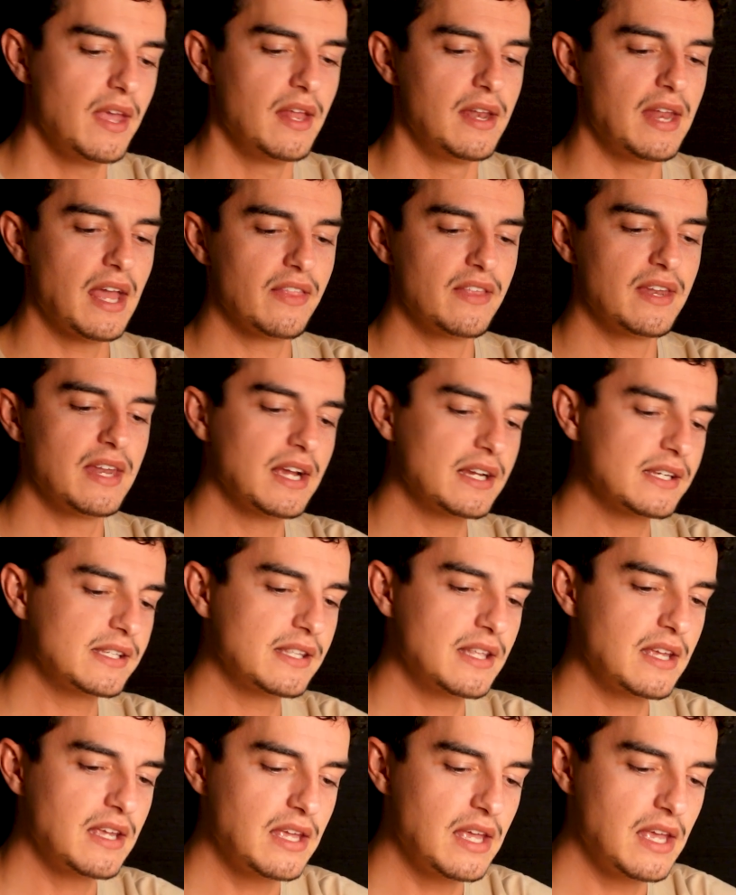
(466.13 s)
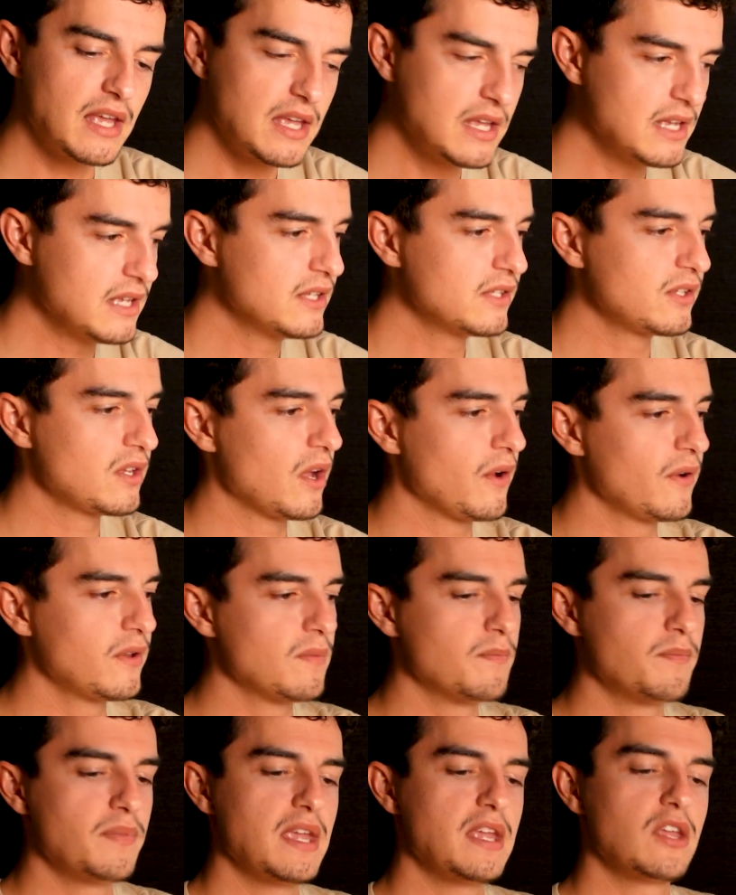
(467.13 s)
Now the next thing is going to
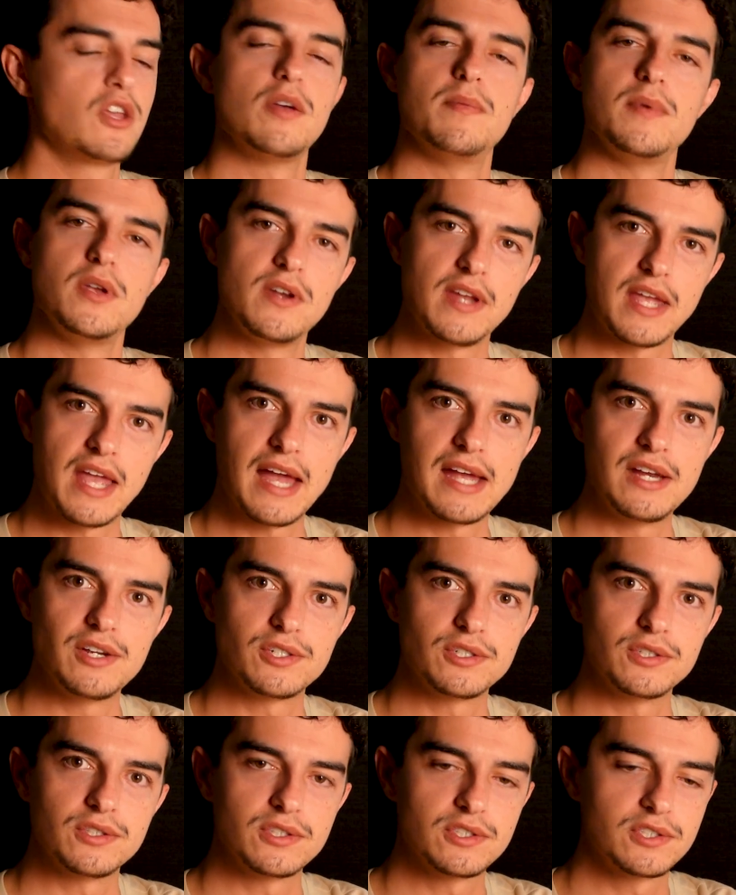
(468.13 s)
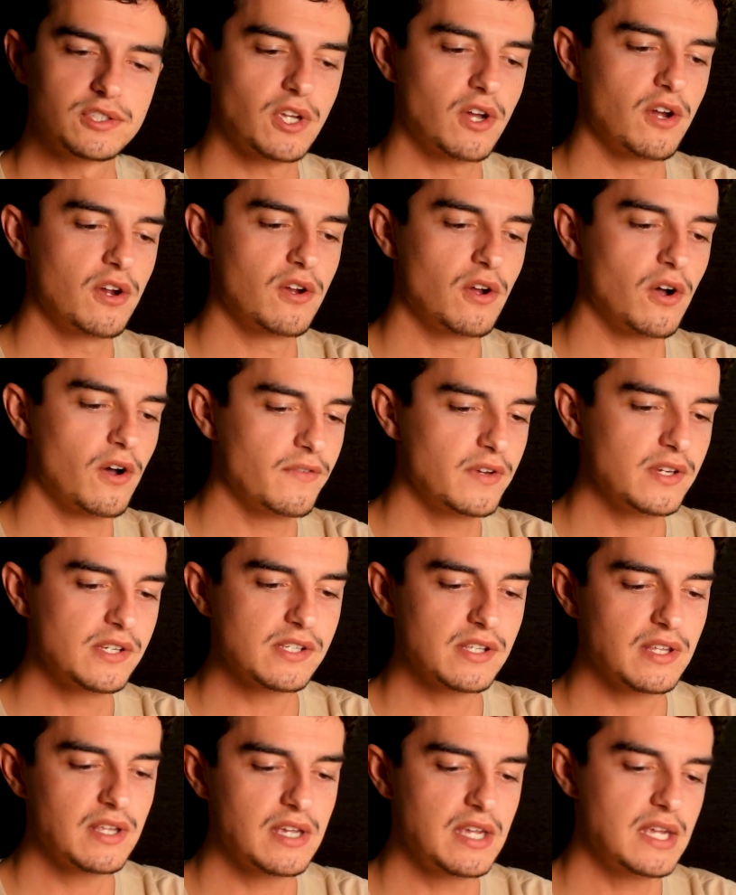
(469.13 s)
be communications. So
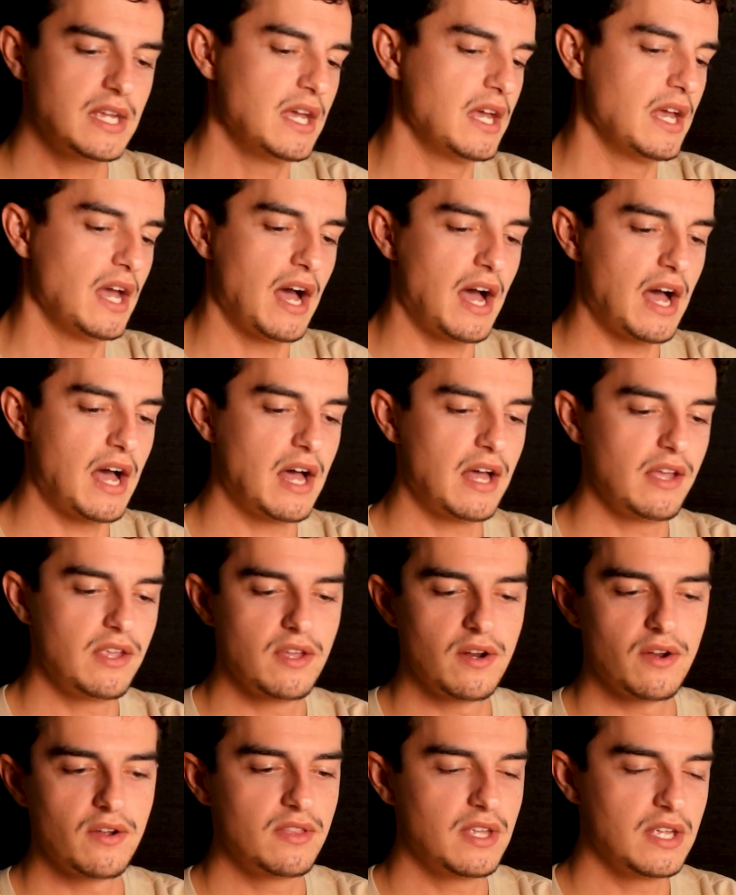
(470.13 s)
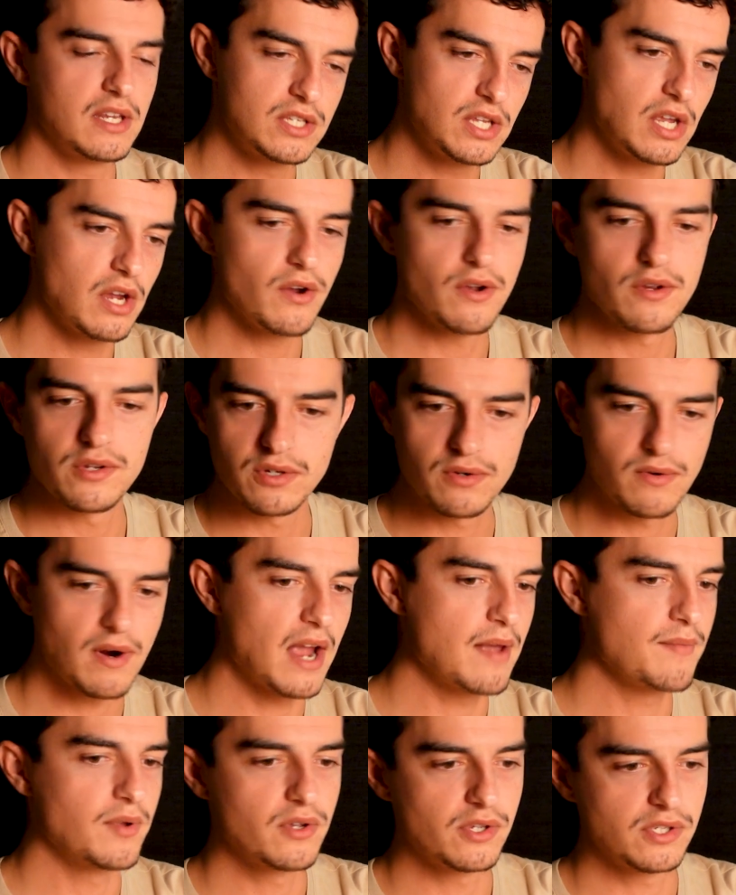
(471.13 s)
obviously, the interior is
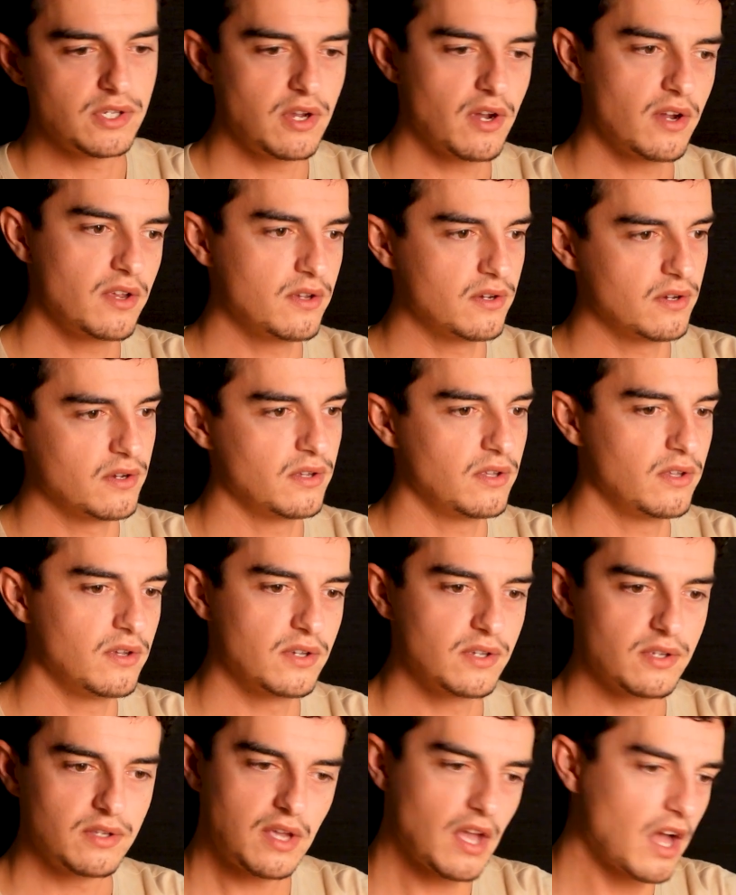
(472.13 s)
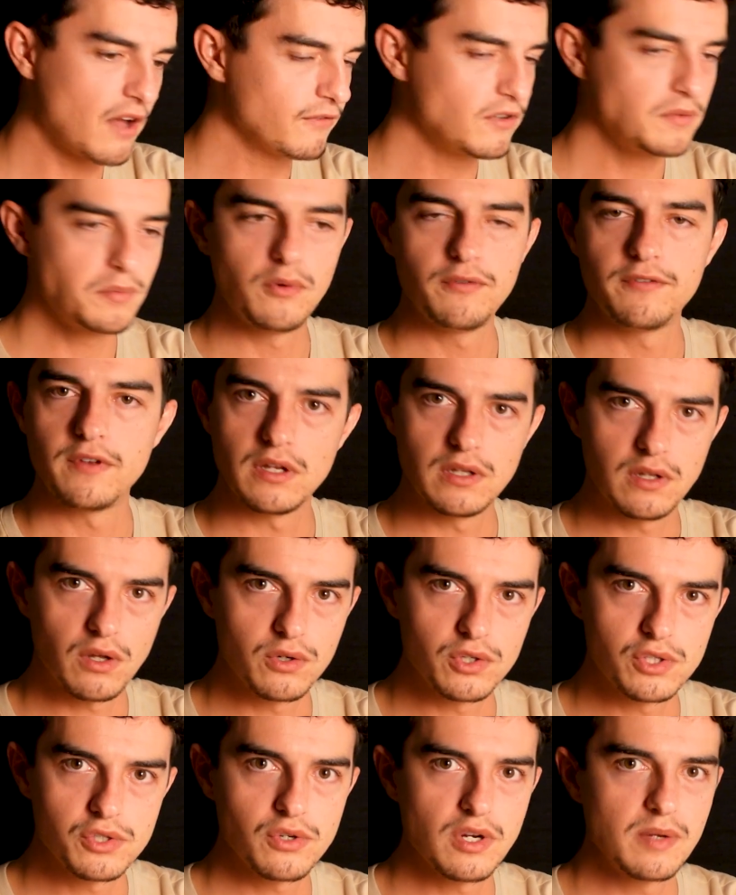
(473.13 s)
great because you're comfortable for your
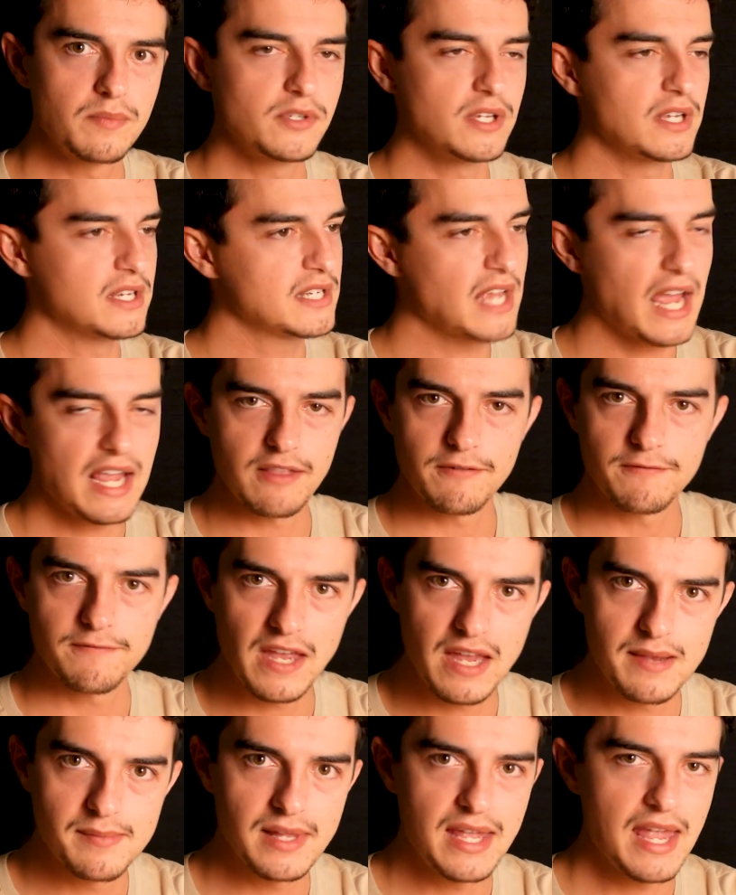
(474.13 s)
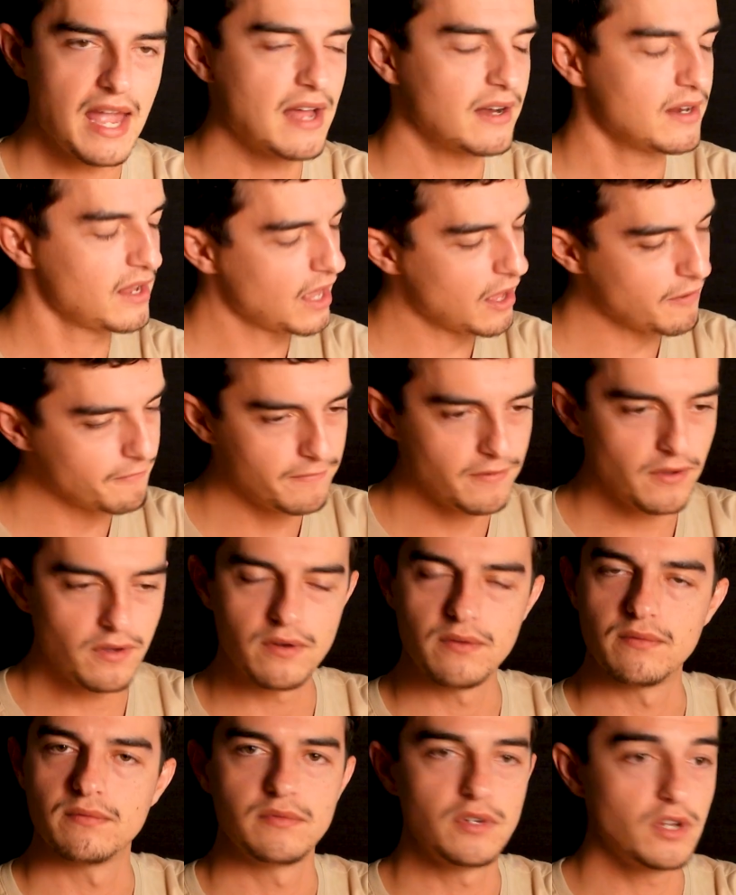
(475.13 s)
long trips. You can take the family out in
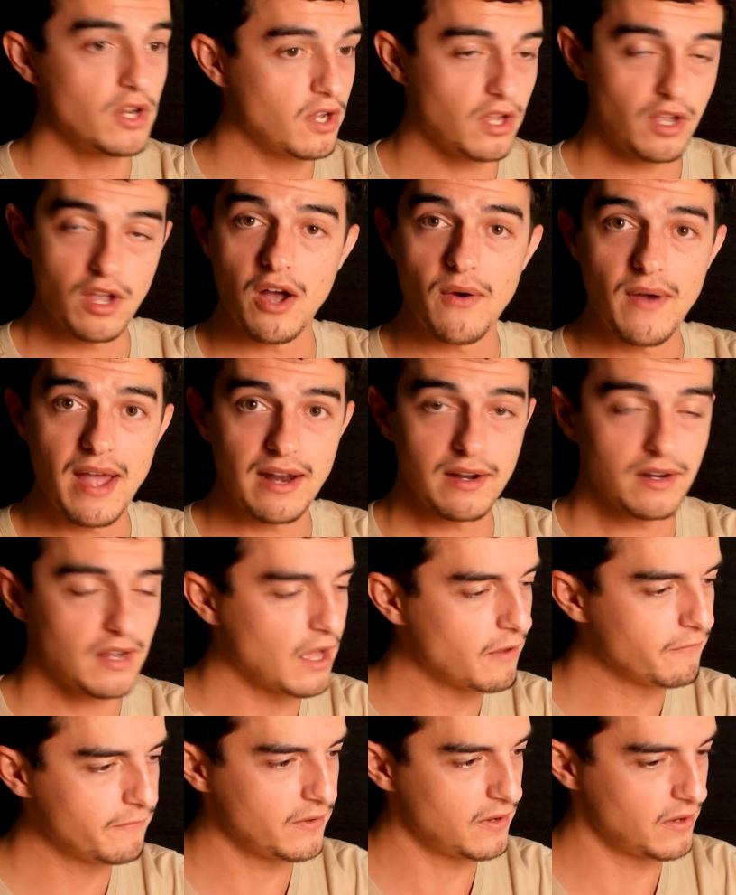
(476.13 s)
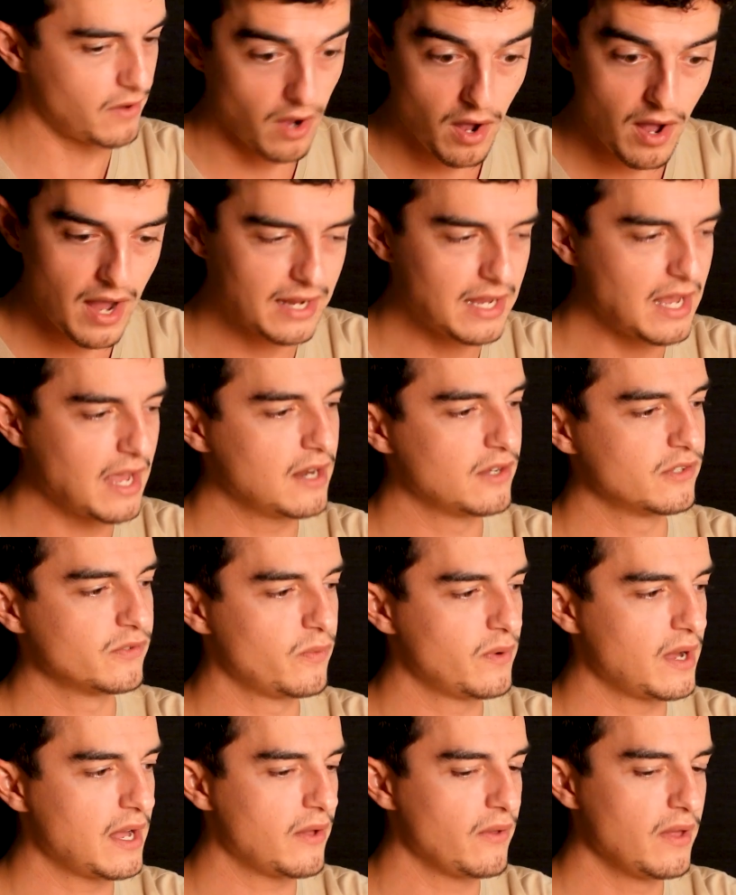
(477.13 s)
comfort, and you can go out in comfort, and I can as
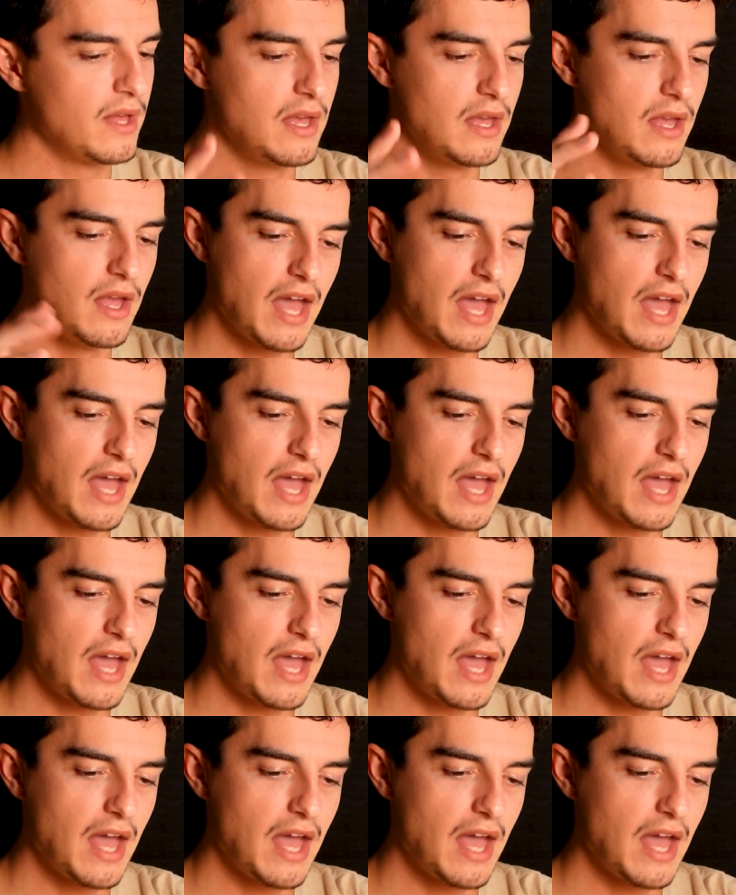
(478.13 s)
well.